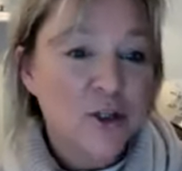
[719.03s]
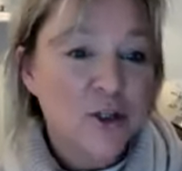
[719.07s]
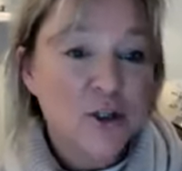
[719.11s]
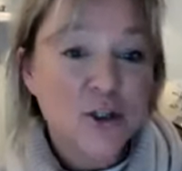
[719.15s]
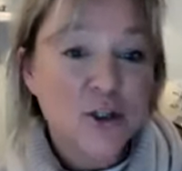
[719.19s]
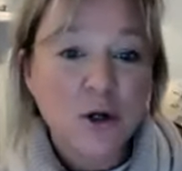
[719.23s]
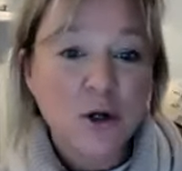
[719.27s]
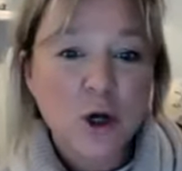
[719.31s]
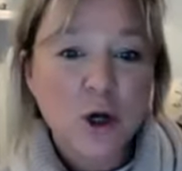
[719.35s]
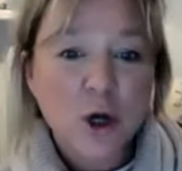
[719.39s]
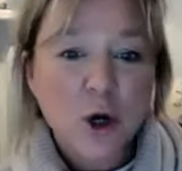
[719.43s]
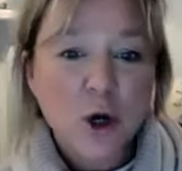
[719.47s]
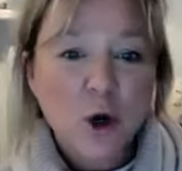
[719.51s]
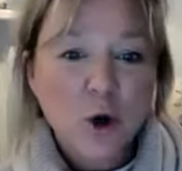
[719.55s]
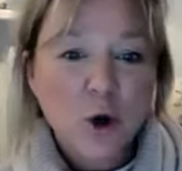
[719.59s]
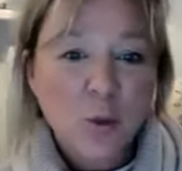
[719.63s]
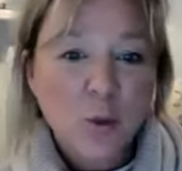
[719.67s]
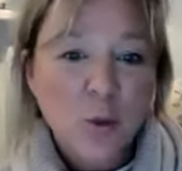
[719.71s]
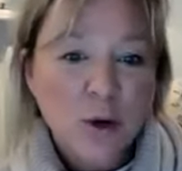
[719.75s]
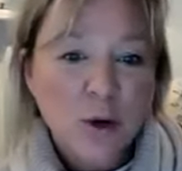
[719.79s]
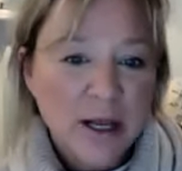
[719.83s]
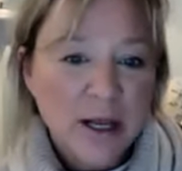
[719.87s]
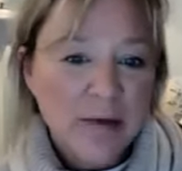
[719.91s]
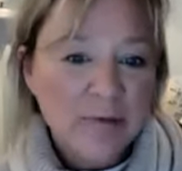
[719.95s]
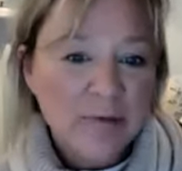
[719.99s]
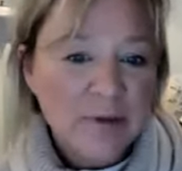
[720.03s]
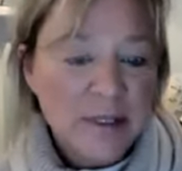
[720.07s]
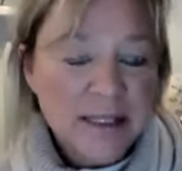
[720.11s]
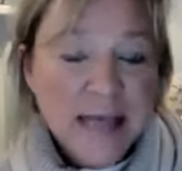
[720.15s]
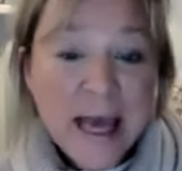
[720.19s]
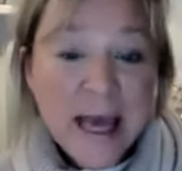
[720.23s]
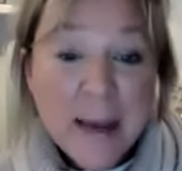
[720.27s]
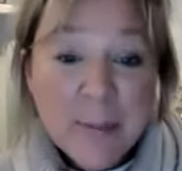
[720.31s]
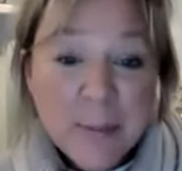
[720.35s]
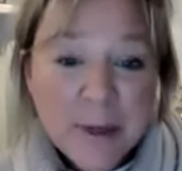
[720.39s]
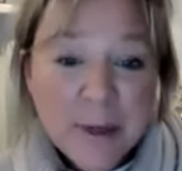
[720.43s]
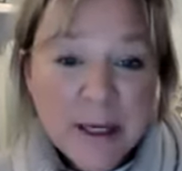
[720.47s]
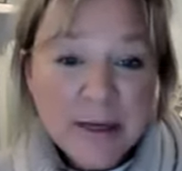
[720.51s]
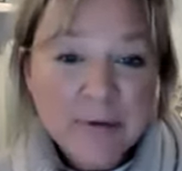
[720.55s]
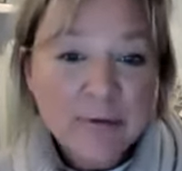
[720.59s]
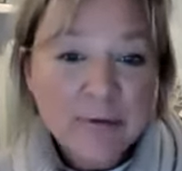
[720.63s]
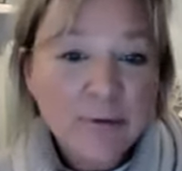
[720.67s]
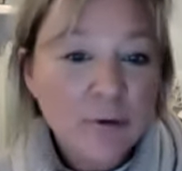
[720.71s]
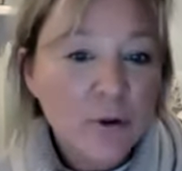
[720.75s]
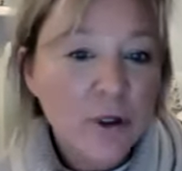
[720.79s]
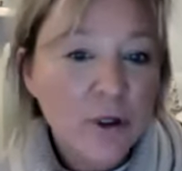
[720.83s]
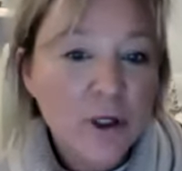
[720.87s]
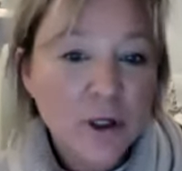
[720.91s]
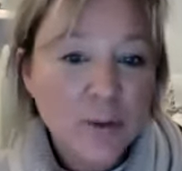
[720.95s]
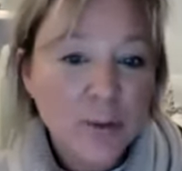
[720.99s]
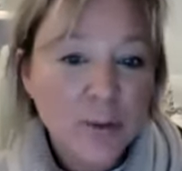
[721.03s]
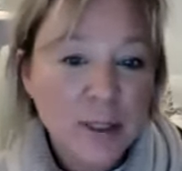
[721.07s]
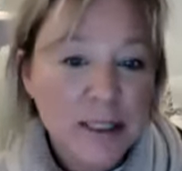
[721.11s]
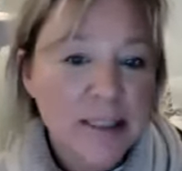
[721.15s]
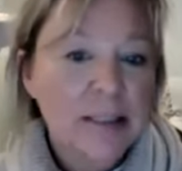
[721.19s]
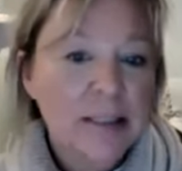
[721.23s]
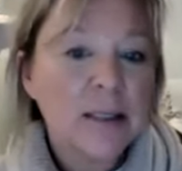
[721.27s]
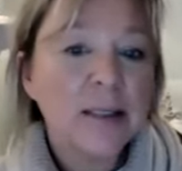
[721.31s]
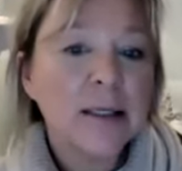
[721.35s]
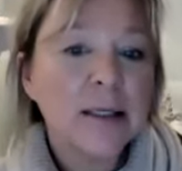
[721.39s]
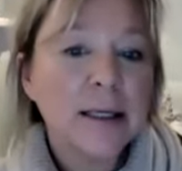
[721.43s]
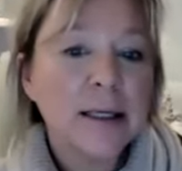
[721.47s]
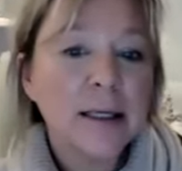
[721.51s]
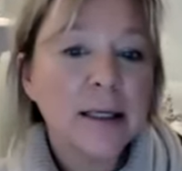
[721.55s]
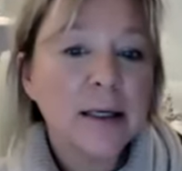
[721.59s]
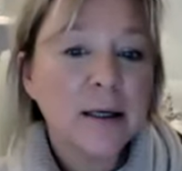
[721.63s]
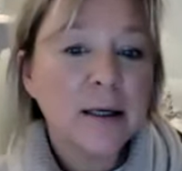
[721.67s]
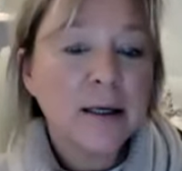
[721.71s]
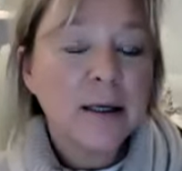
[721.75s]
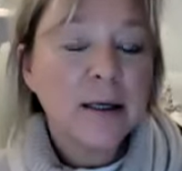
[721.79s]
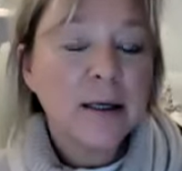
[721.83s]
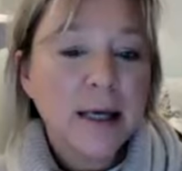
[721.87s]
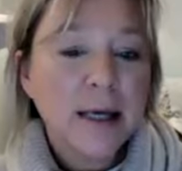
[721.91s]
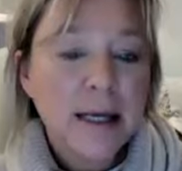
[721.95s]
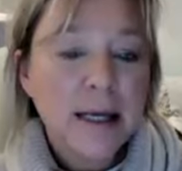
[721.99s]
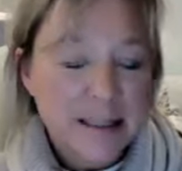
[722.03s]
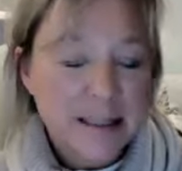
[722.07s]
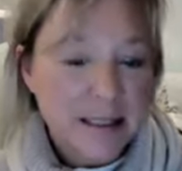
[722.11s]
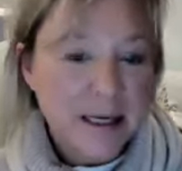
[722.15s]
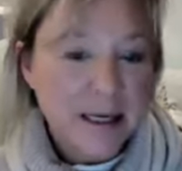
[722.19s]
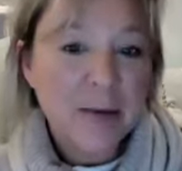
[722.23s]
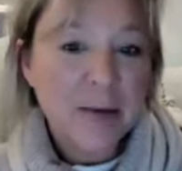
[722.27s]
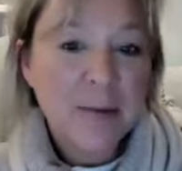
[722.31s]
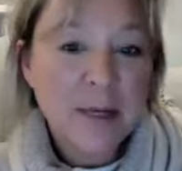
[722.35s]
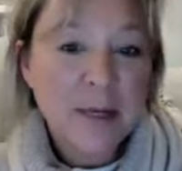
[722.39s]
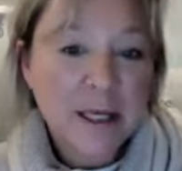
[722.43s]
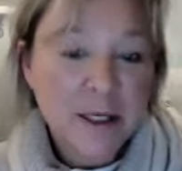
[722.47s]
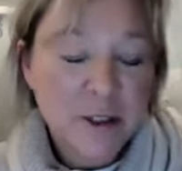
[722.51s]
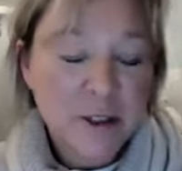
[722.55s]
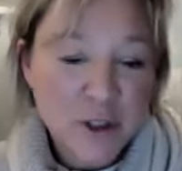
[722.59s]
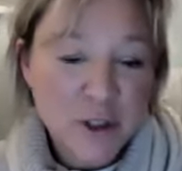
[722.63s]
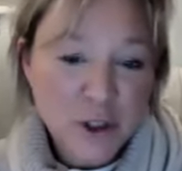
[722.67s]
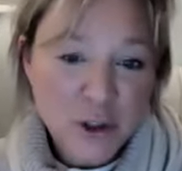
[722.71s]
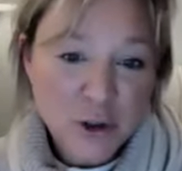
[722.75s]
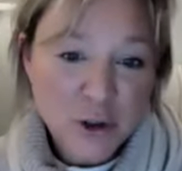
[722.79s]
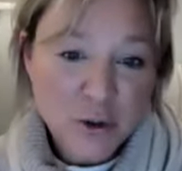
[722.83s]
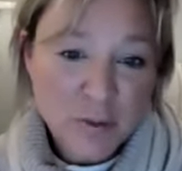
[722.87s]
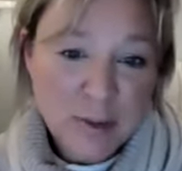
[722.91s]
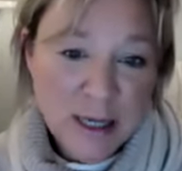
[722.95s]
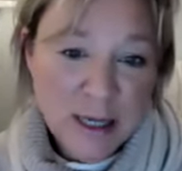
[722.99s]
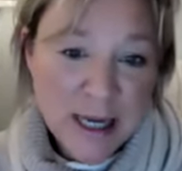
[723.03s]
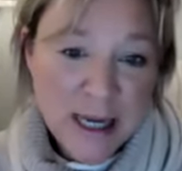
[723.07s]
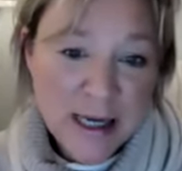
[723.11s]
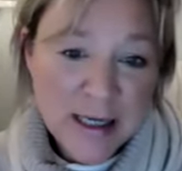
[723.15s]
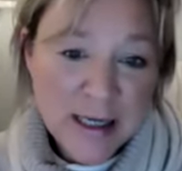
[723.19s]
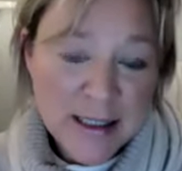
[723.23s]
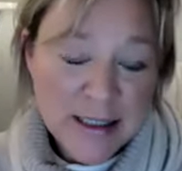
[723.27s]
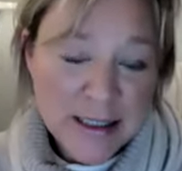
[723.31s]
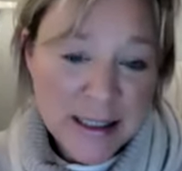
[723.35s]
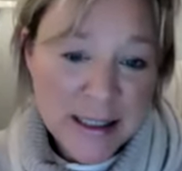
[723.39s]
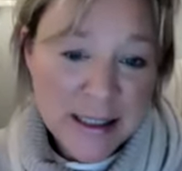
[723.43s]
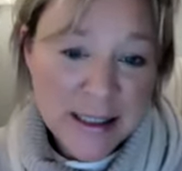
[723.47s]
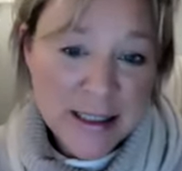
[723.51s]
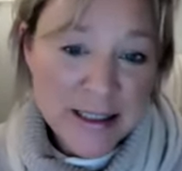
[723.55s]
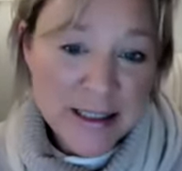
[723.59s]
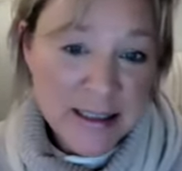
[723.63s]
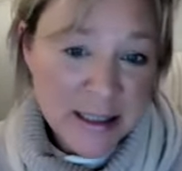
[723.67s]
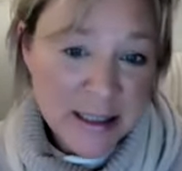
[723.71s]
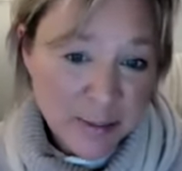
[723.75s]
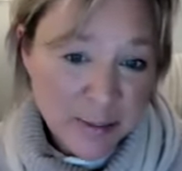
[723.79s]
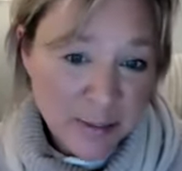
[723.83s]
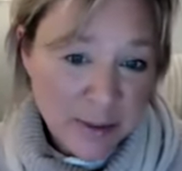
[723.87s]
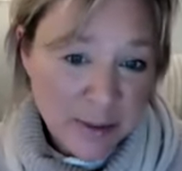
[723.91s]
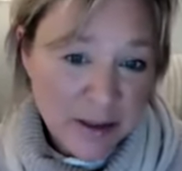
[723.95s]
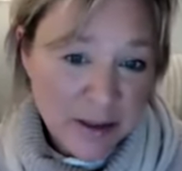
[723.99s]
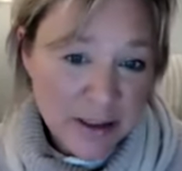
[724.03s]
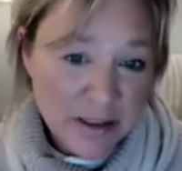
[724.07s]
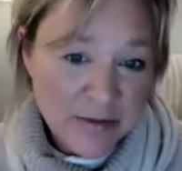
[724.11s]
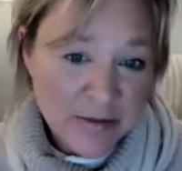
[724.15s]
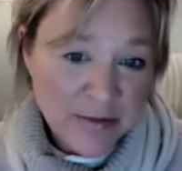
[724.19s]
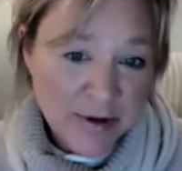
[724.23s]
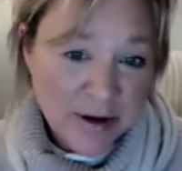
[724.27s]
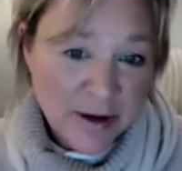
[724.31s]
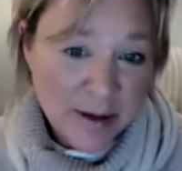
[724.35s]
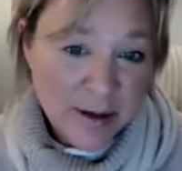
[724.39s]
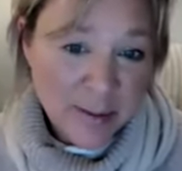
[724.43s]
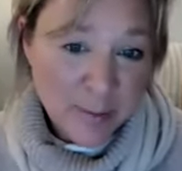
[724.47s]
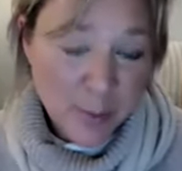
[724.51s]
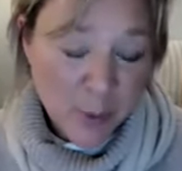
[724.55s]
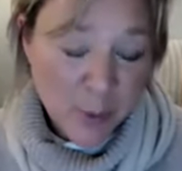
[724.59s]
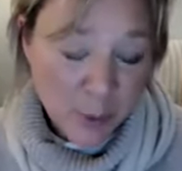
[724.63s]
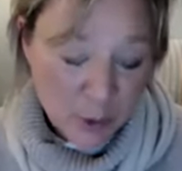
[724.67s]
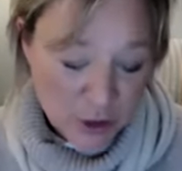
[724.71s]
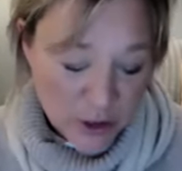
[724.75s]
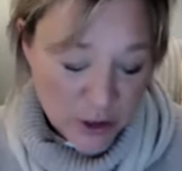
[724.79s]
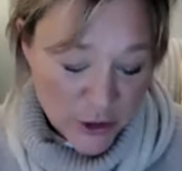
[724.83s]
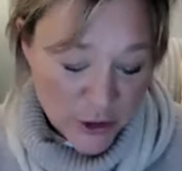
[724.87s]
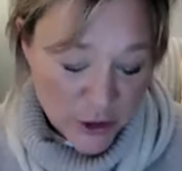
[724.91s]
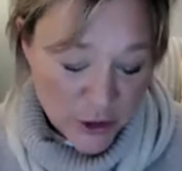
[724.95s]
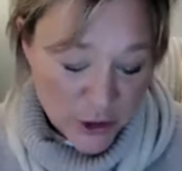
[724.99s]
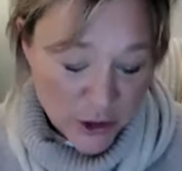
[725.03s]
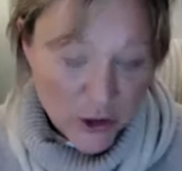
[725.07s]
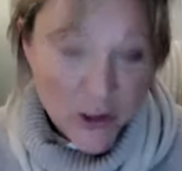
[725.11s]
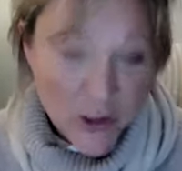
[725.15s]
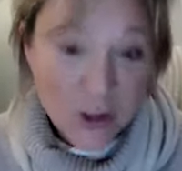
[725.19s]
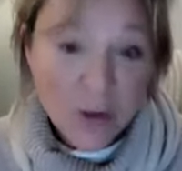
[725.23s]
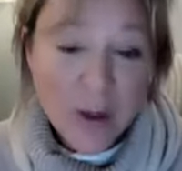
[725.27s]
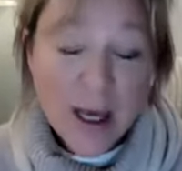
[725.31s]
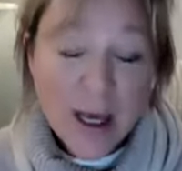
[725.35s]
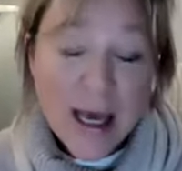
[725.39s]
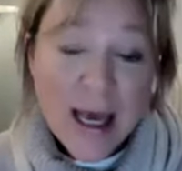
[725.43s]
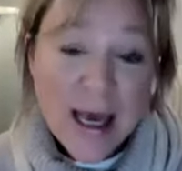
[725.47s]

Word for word: So whatever's happening for you, my darling, it's coming into your reality and it's something that's very important to you.